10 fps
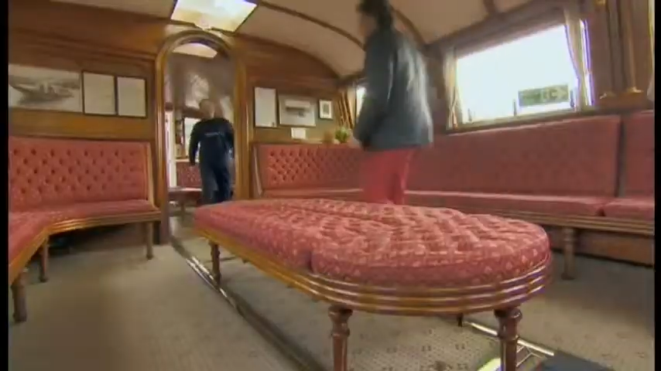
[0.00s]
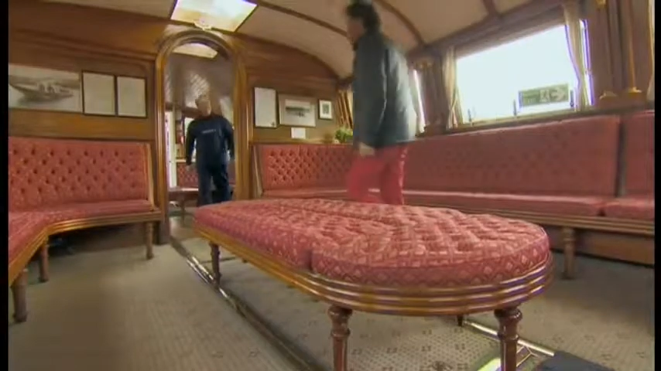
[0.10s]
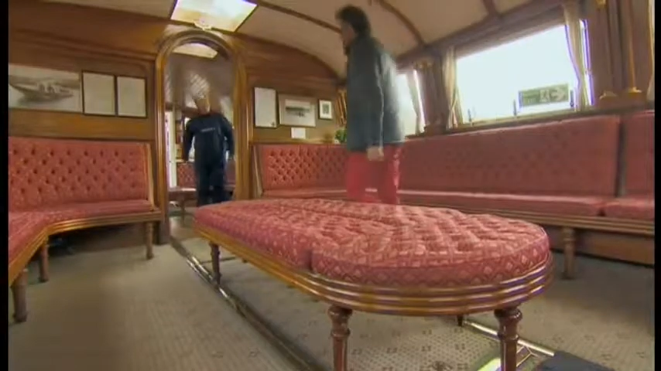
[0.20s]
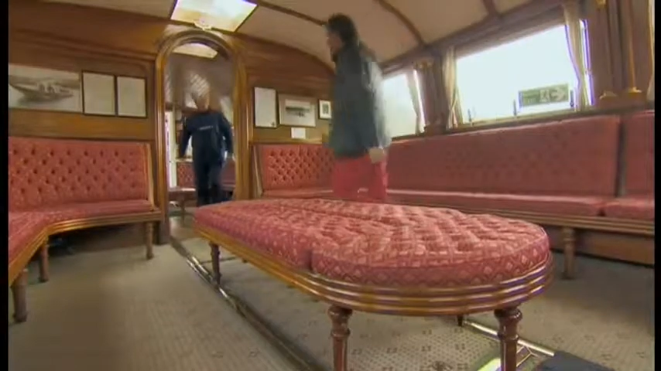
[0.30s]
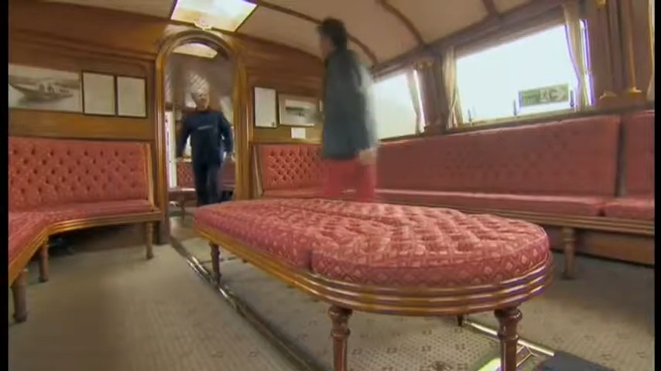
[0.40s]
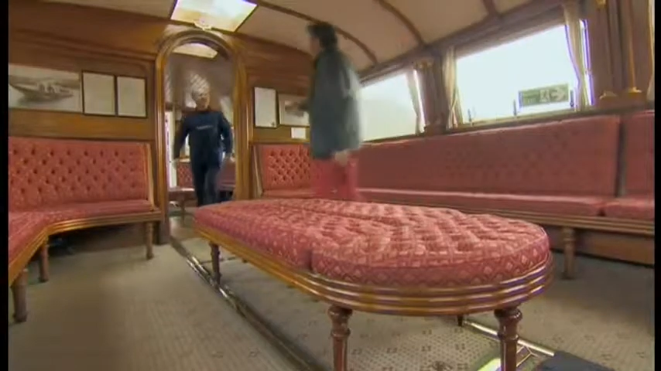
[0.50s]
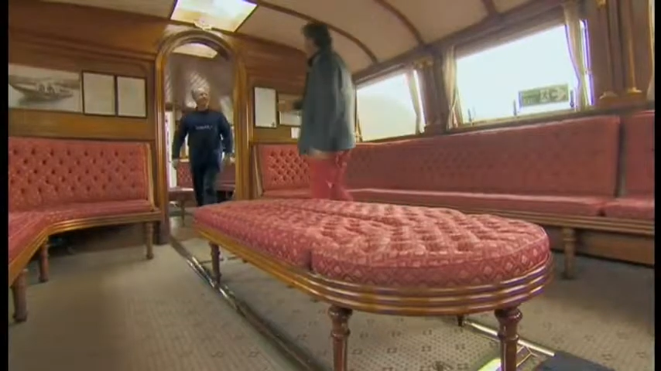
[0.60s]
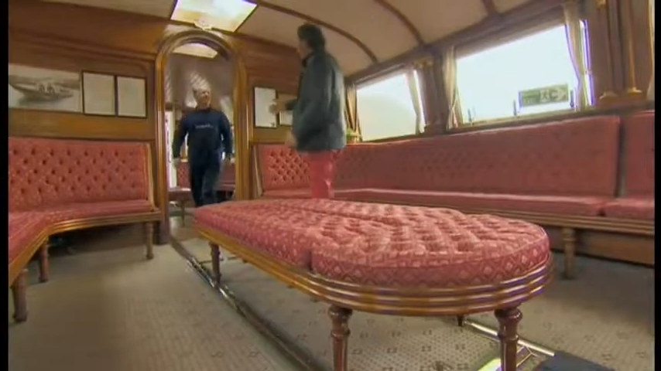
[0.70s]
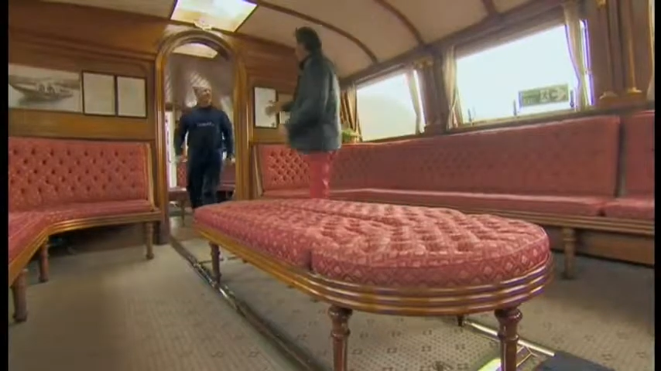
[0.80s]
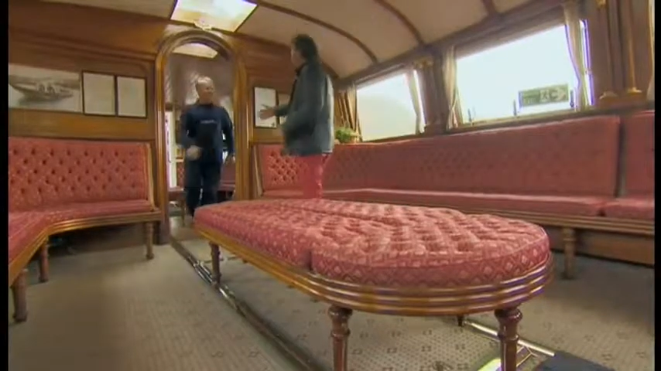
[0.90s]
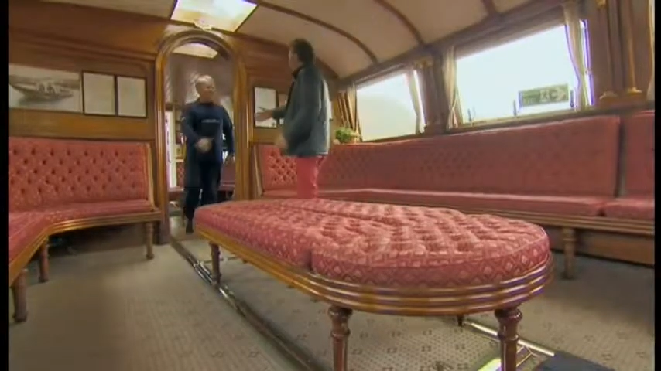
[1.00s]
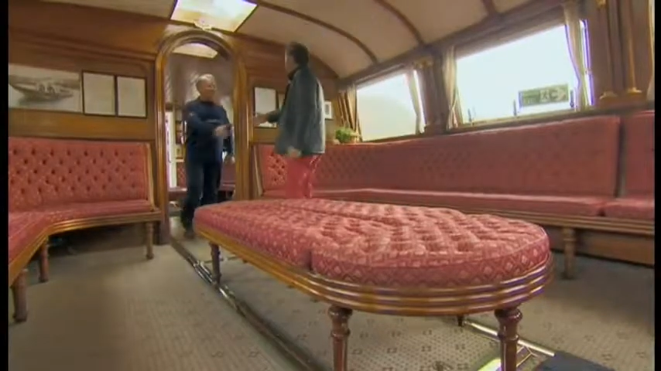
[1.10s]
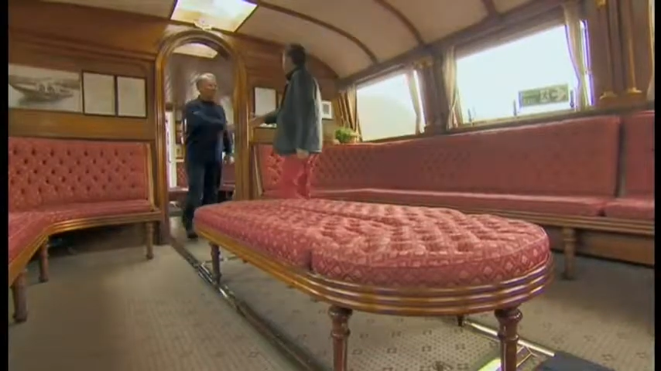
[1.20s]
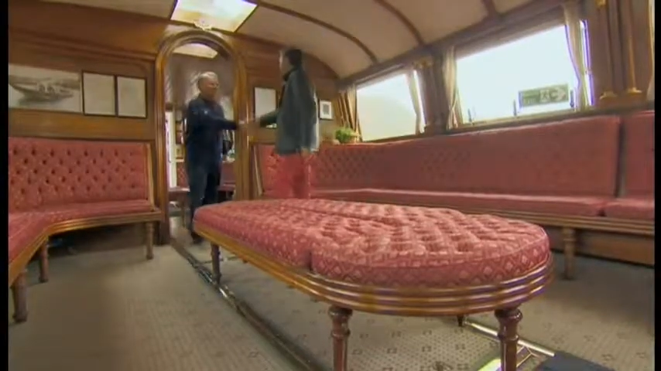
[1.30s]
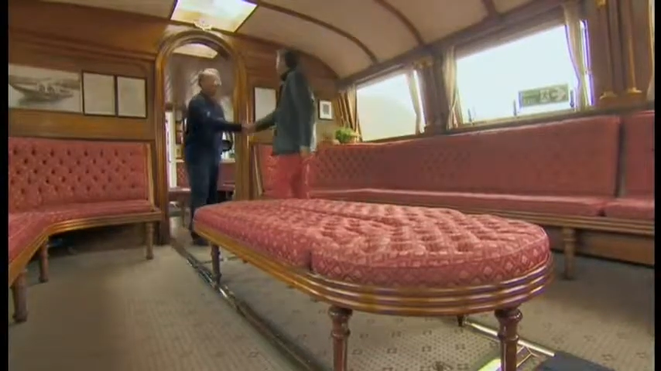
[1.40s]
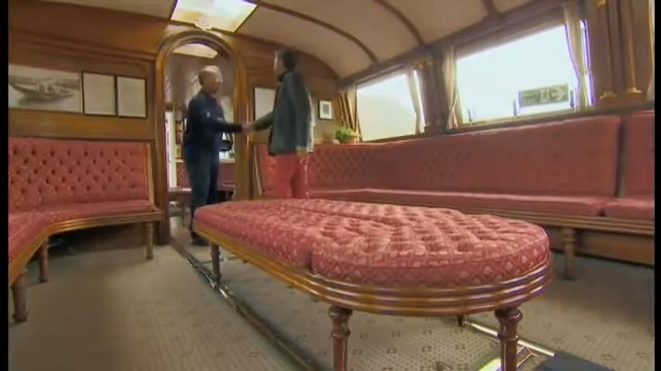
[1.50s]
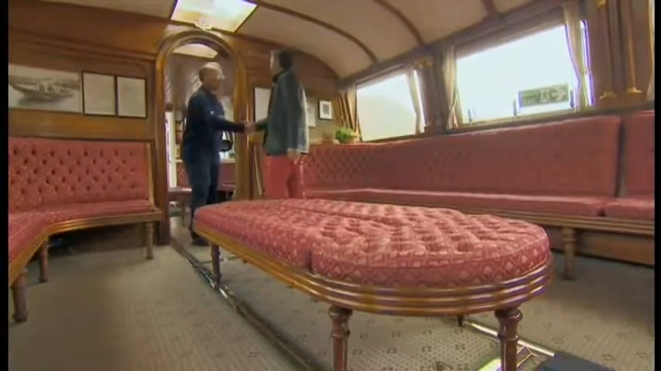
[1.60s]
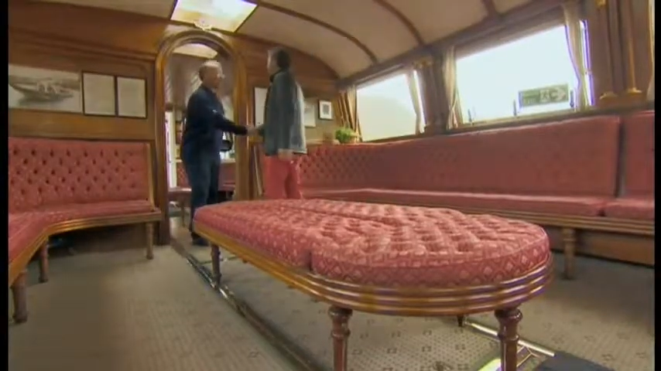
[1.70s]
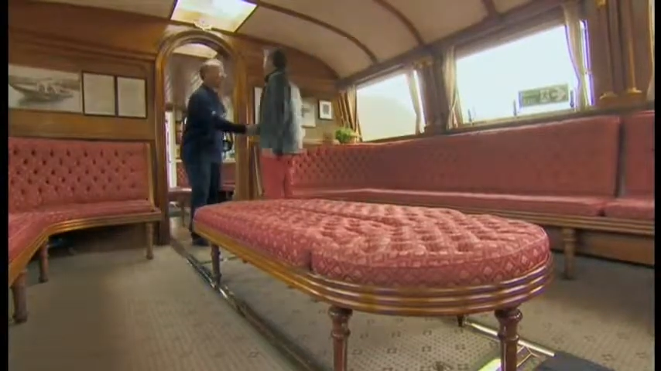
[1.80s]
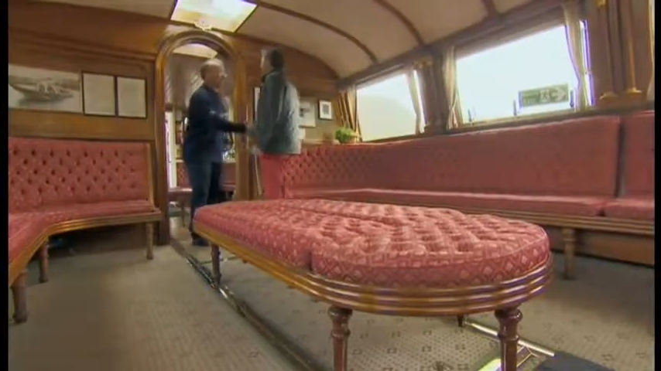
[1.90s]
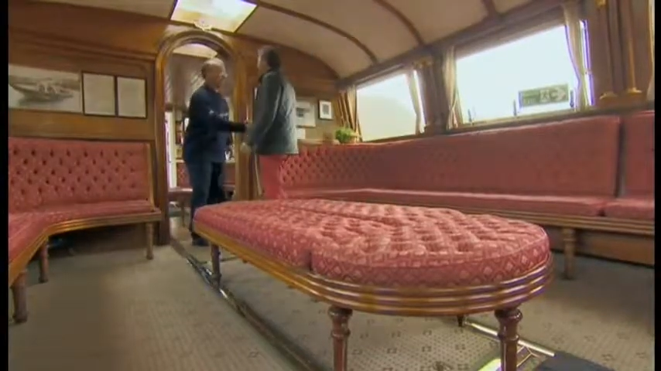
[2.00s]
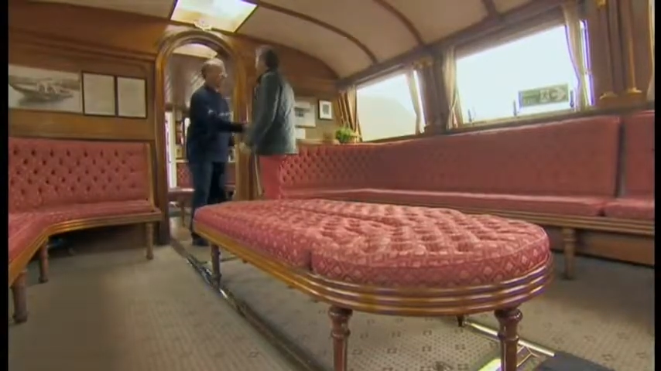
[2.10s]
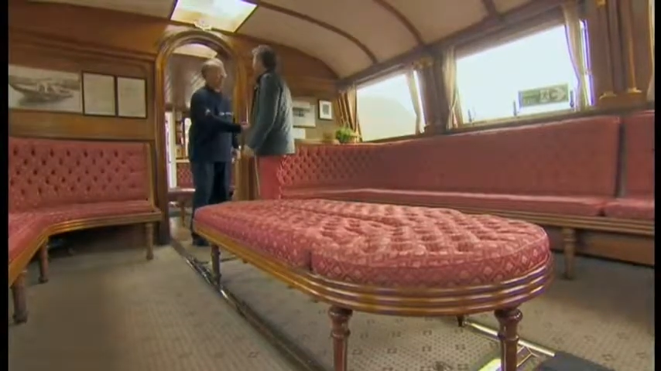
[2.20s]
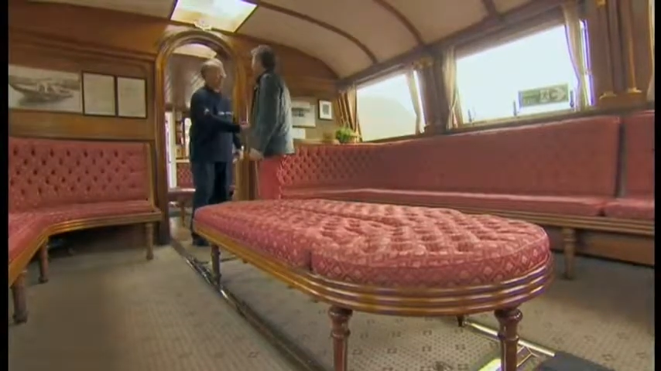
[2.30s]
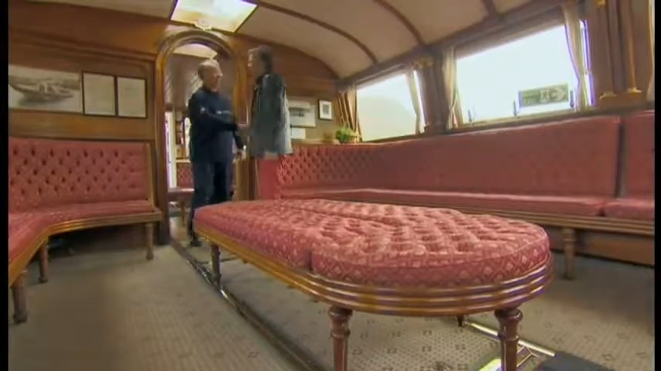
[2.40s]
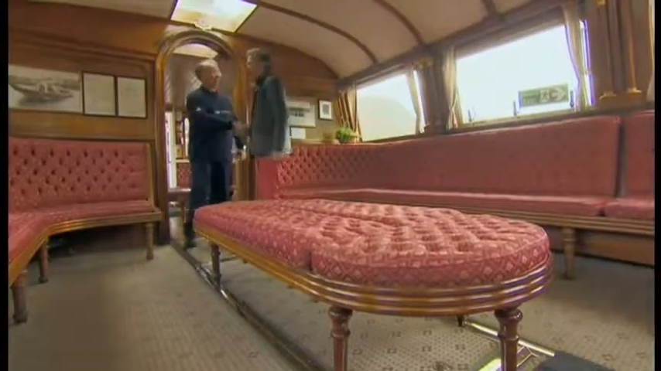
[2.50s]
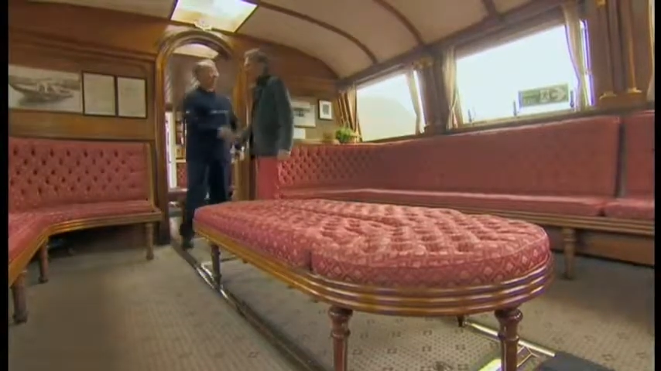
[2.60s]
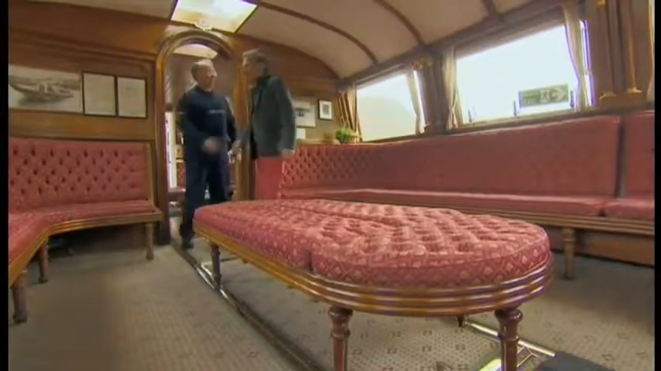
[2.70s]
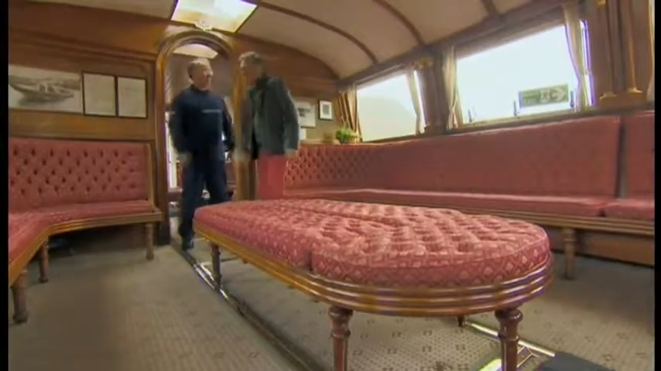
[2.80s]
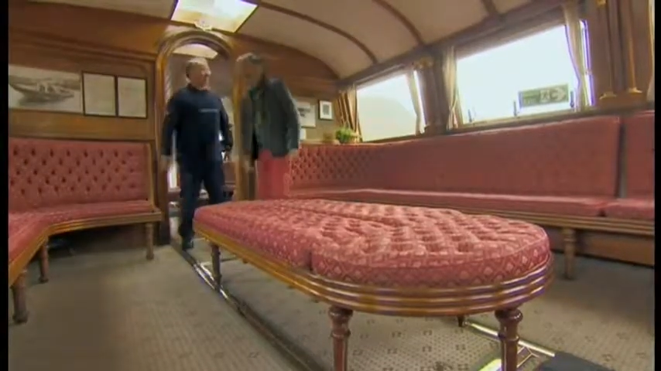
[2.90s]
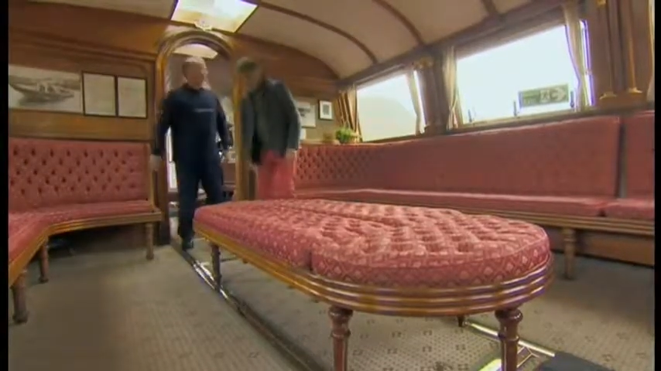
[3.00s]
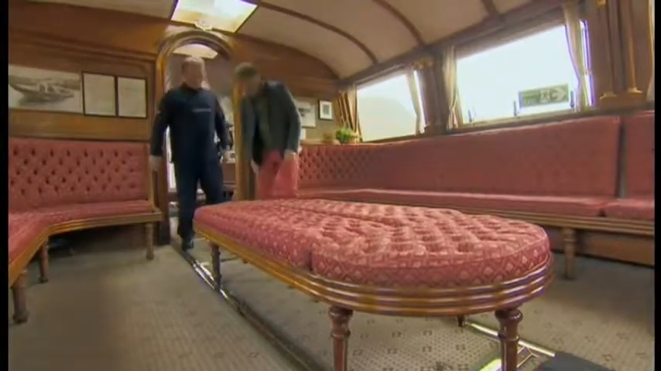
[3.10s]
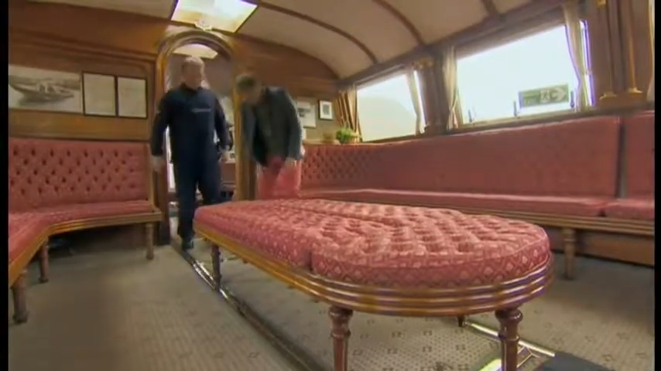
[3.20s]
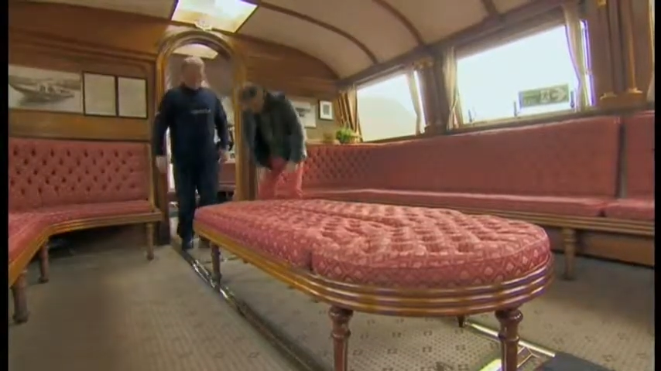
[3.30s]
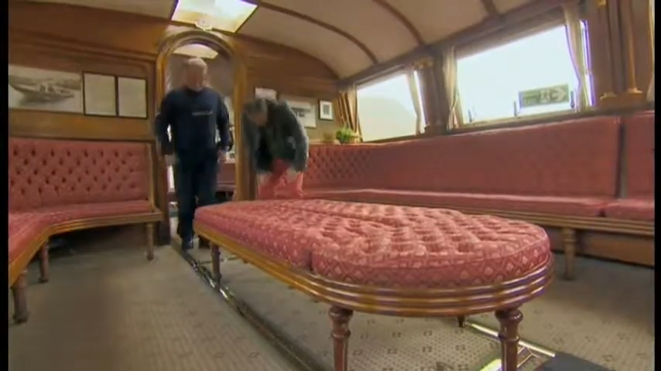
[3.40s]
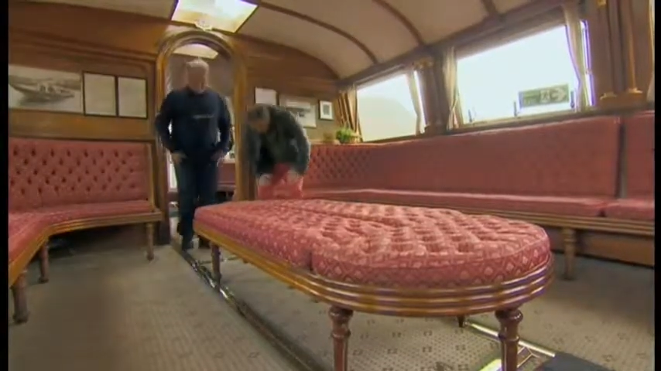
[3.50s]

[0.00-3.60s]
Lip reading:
Nobody's mouth can be seen.